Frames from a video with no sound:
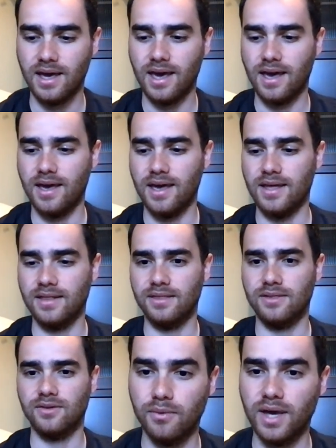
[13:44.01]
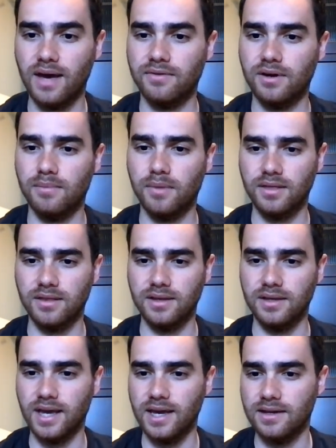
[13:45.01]
And we have a
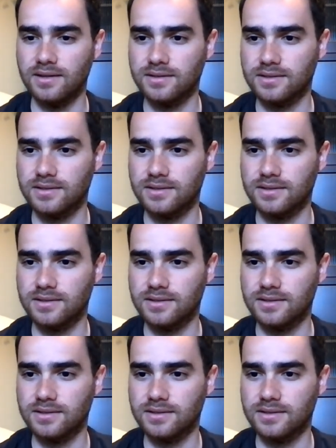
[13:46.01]
monthly cadence